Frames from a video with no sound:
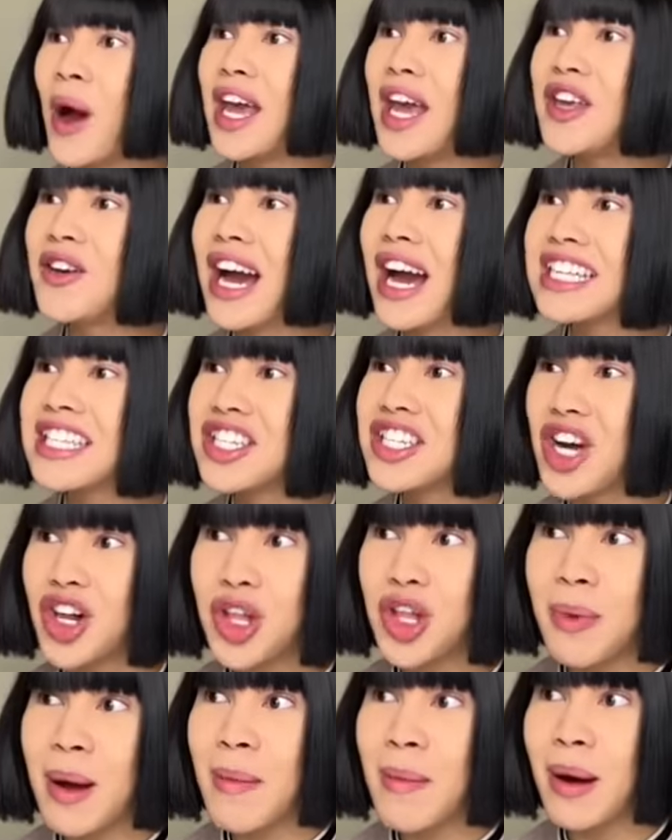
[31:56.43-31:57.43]
Wait, you guys, y'all
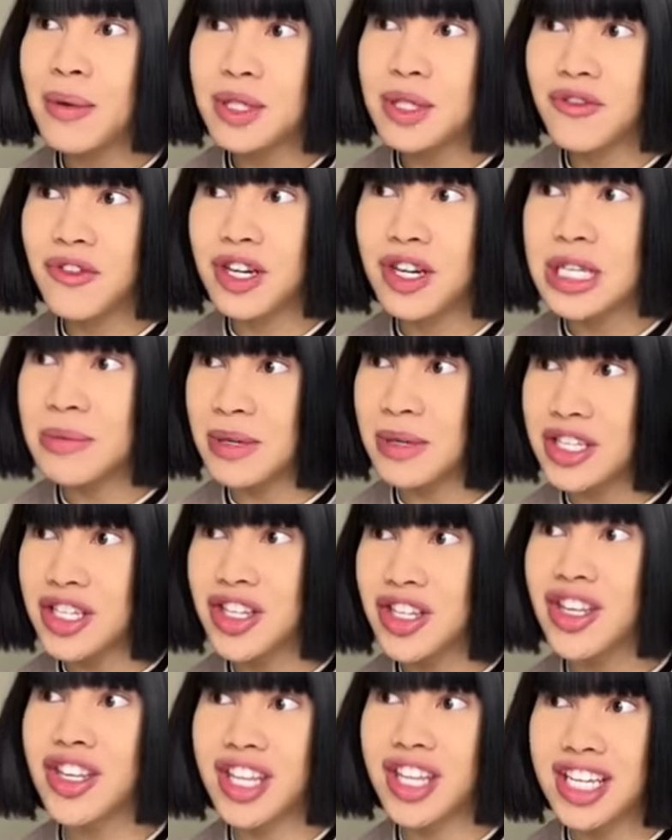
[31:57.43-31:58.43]
know my mom was the first
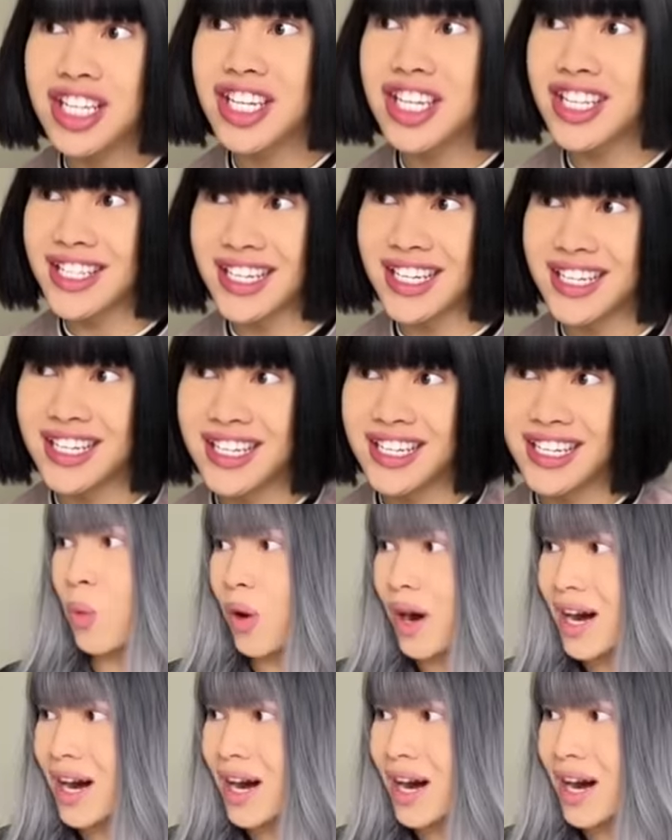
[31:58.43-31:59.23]
person to touch the sun?